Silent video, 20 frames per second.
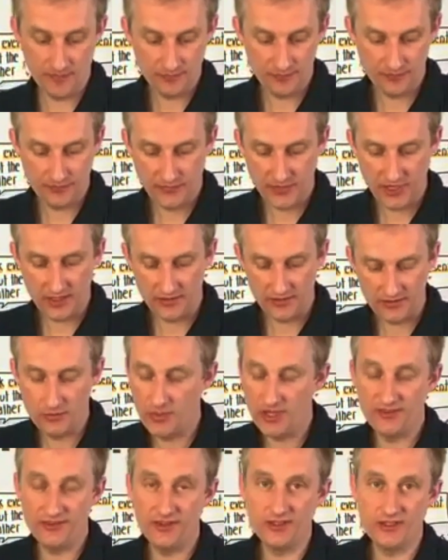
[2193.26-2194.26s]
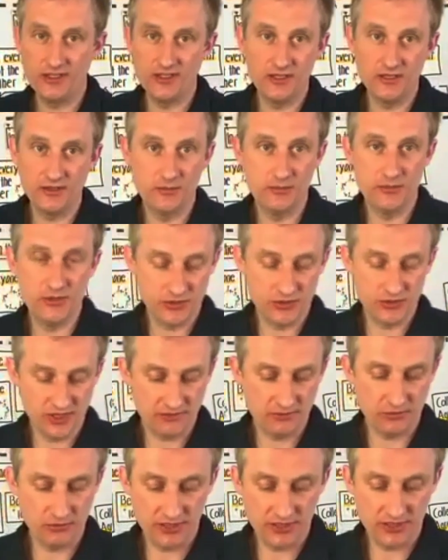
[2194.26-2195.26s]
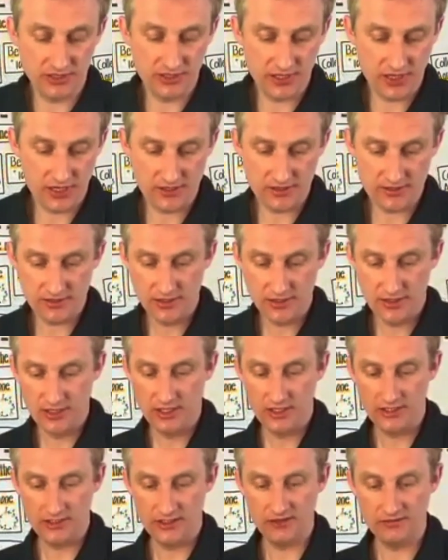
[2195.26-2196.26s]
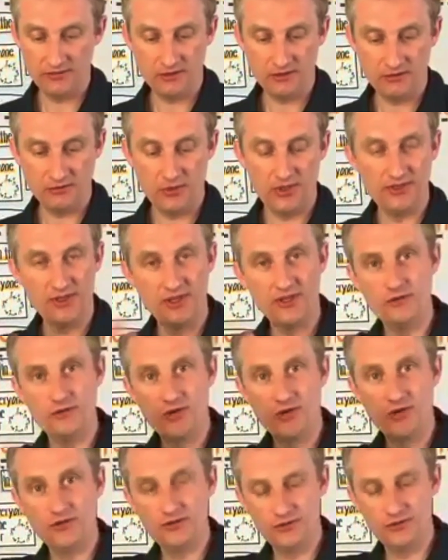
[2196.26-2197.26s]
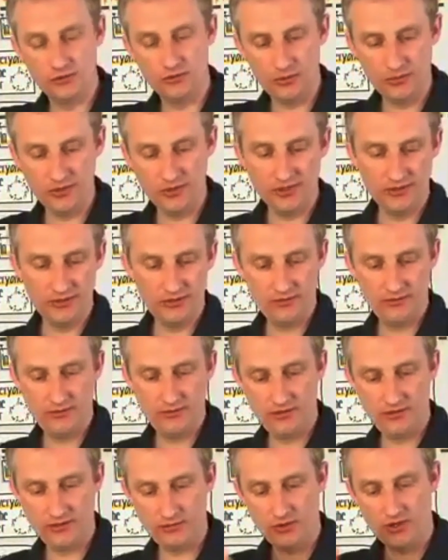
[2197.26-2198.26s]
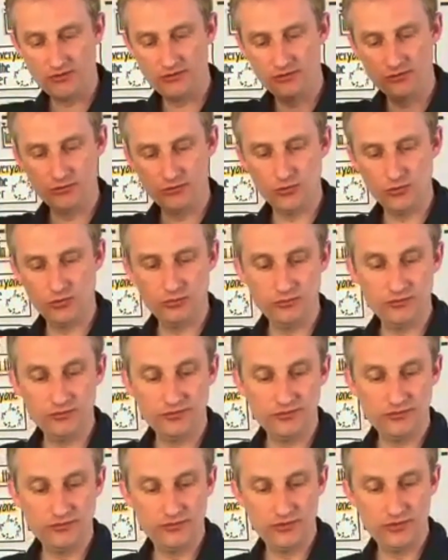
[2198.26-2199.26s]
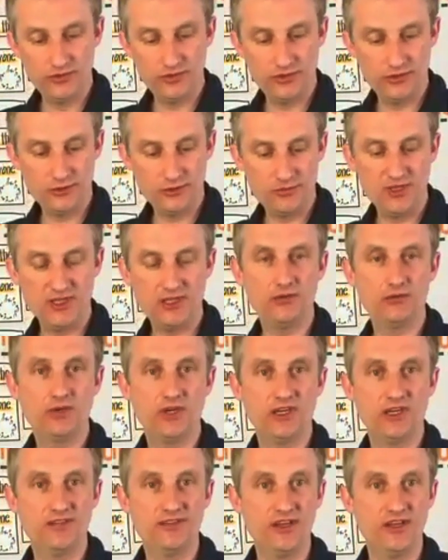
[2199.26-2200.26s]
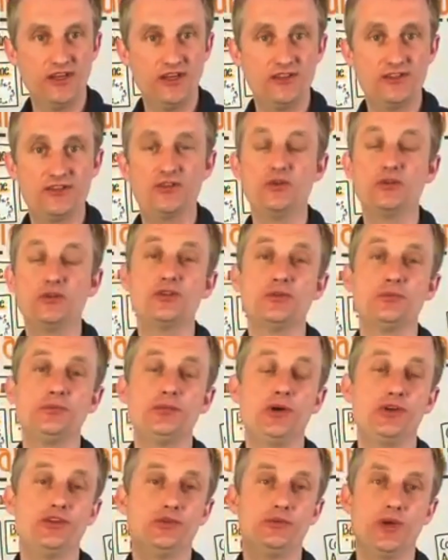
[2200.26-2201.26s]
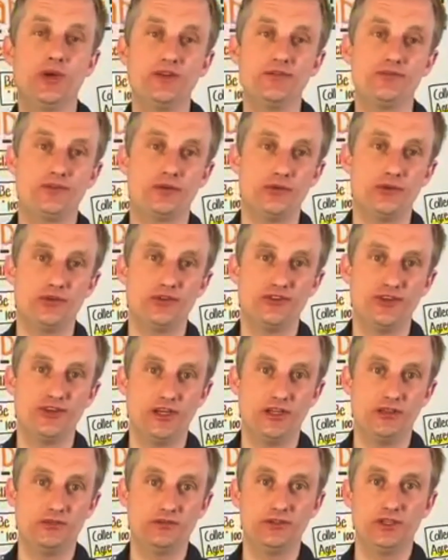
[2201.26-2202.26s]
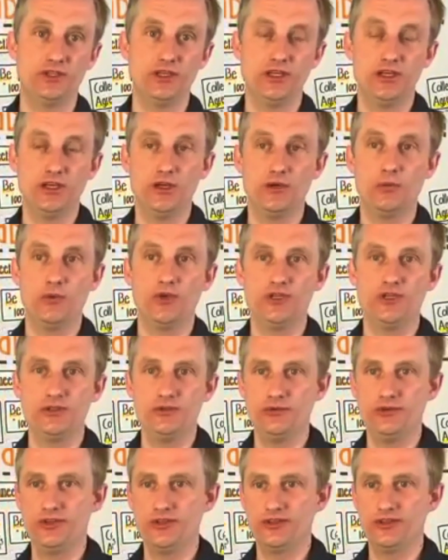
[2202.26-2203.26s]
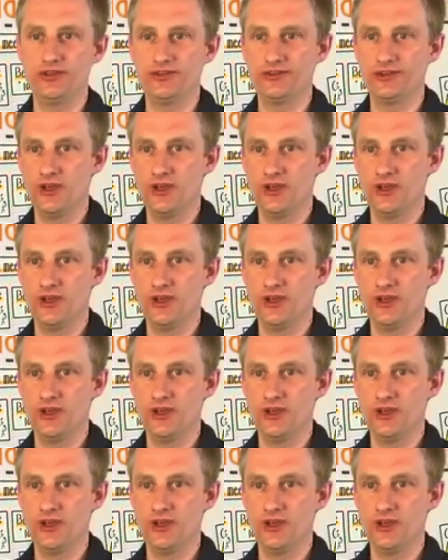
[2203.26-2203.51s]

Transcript: yeah, you basically mute everyone and give everyone then around the robin, around the room, the speaking rights. And it's good to point away from yourself. When you do this,